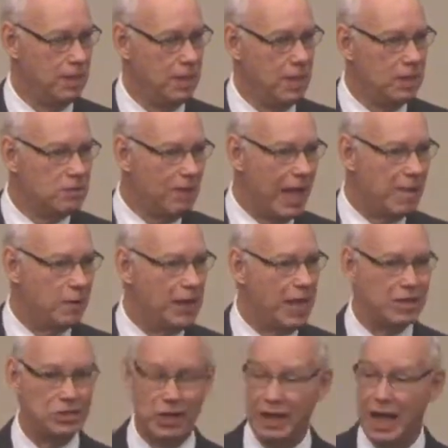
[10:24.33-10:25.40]
The Bible
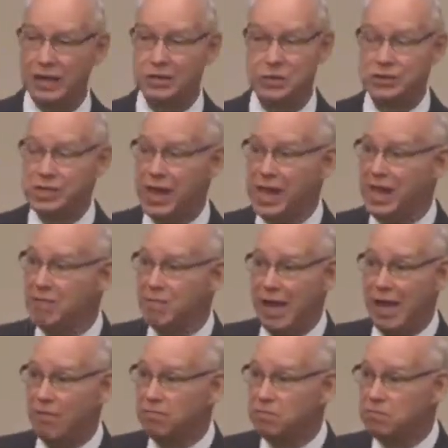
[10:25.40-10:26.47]
has a lot to say
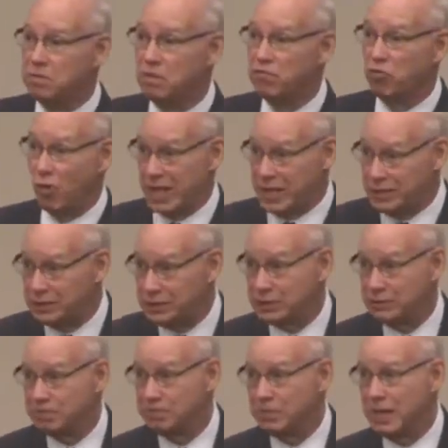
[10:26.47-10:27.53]
about friends.
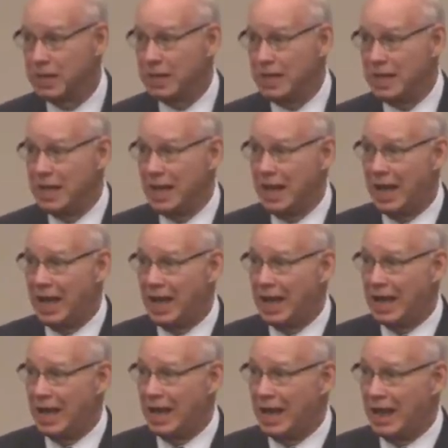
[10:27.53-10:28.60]

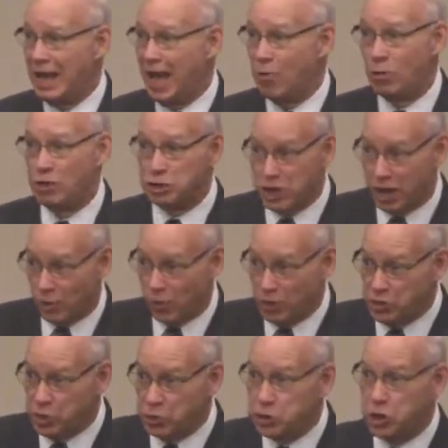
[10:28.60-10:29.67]
I want to share with
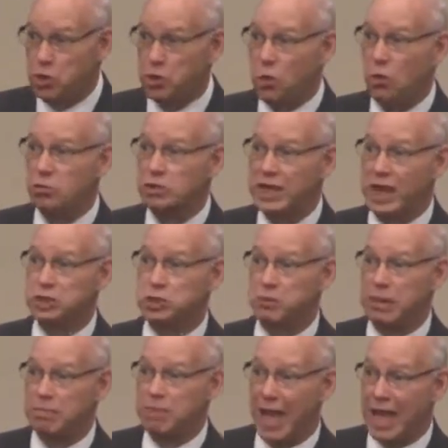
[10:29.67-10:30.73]
you 2 Old
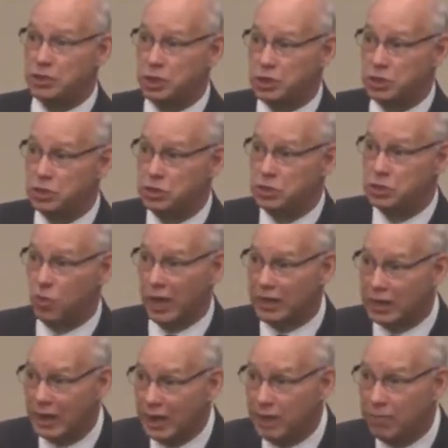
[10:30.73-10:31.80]
Testament passages
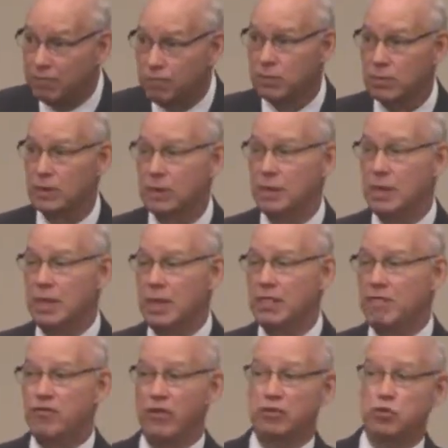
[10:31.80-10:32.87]
quickly. The
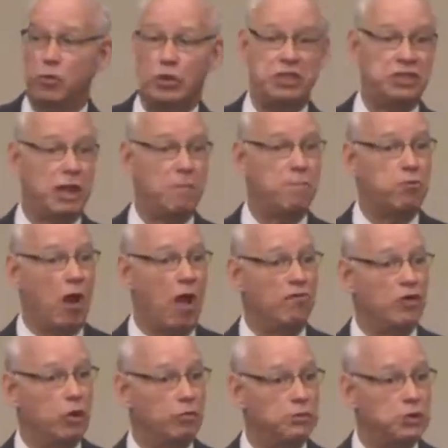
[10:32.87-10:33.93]
first one is in
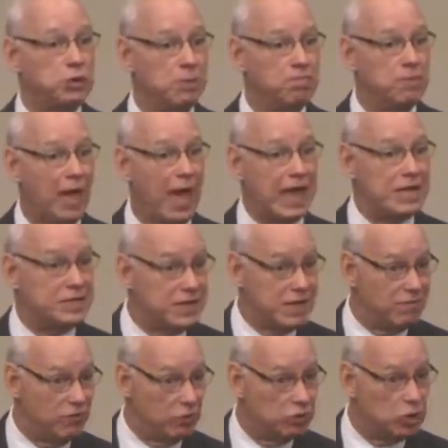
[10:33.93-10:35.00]
Proverbs 18,
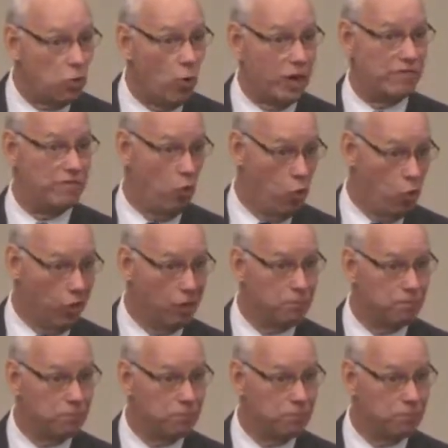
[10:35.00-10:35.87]
verse 24,